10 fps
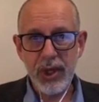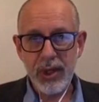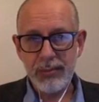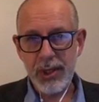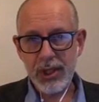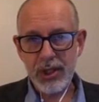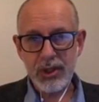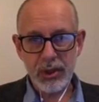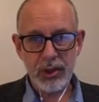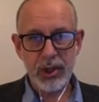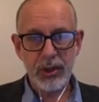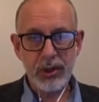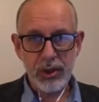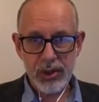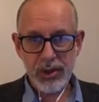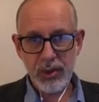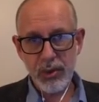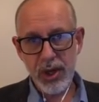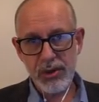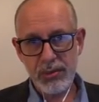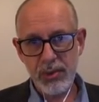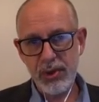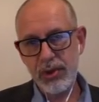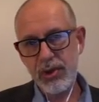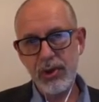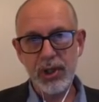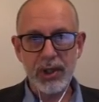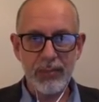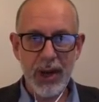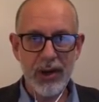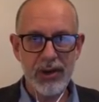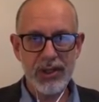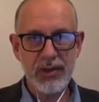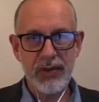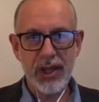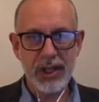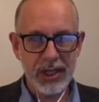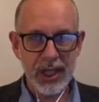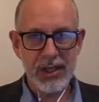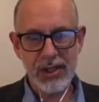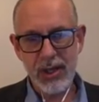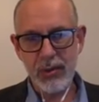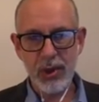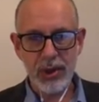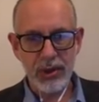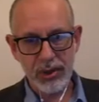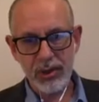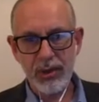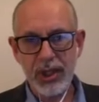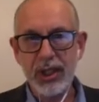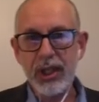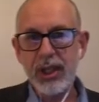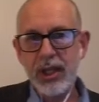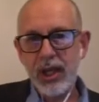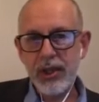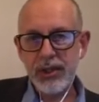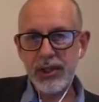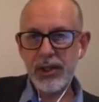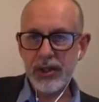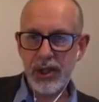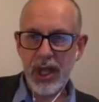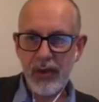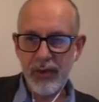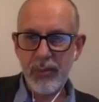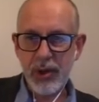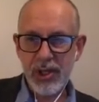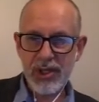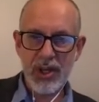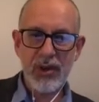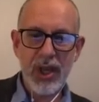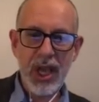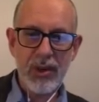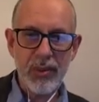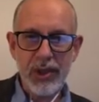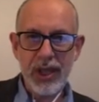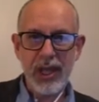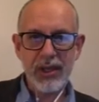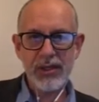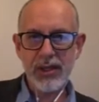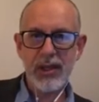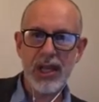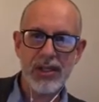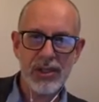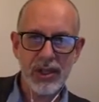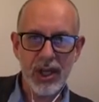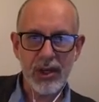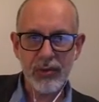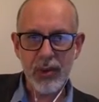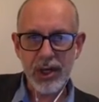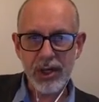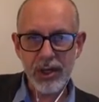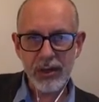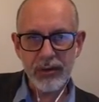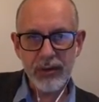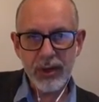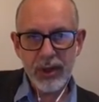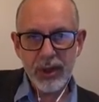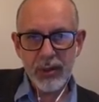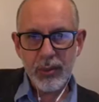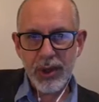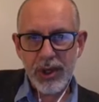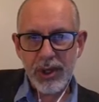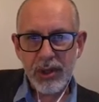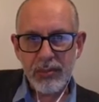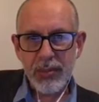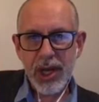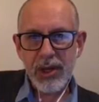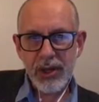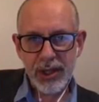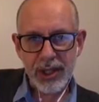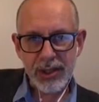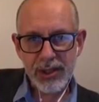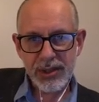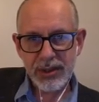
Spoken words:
making sure that your school knows what you're doing, the parents of any kids know what you're doing, and that everybody is okay with that. So that's kind of one of the main things.